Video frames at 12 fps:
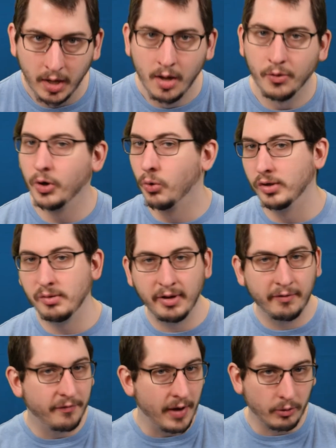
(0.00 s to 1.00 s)
They're going to be
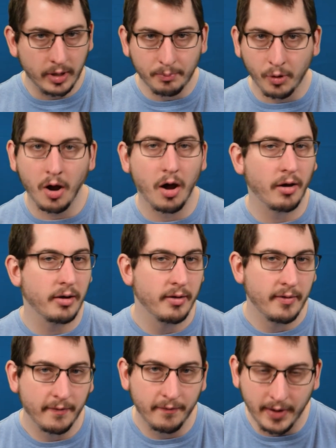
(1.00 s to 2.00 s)
very broad,
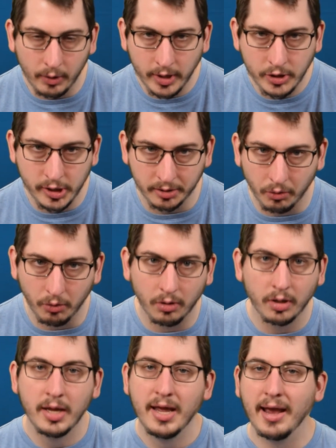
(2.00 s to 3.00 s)
very
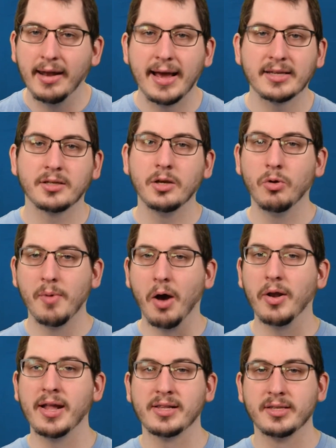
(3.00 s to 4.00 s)
general, and ask you
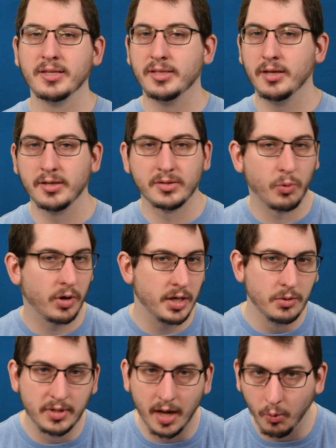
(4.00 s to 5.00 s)
about instances where
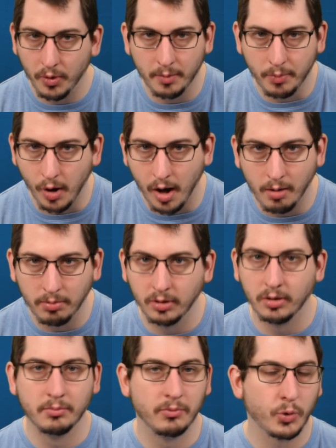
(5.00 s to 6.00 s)
you dealt with a
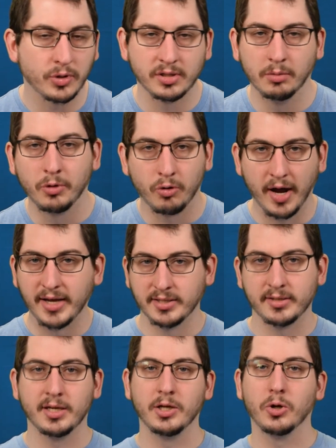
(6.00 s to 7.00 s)
problem or some
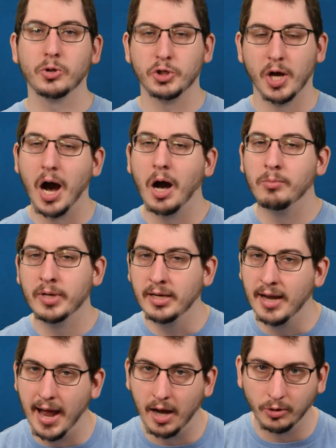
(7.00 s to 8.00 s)
crisis in your job and
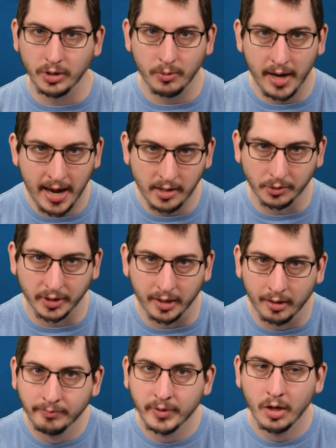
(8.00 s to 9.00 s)
how you handled
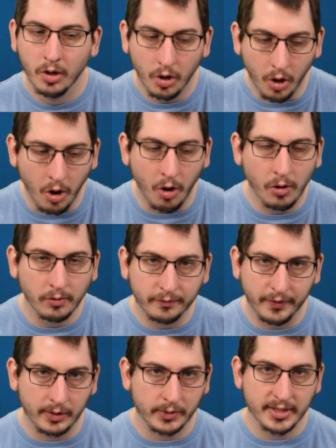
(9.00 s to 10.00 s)
it. All
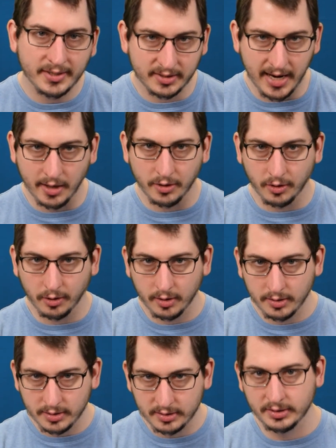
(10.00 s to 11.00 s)
very standard
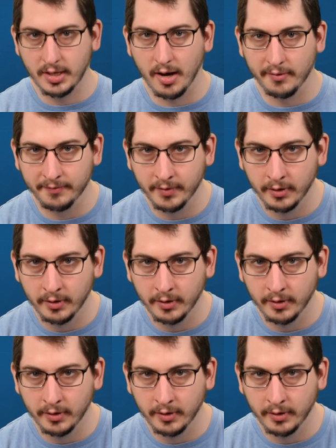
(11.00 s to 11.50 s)
stuff.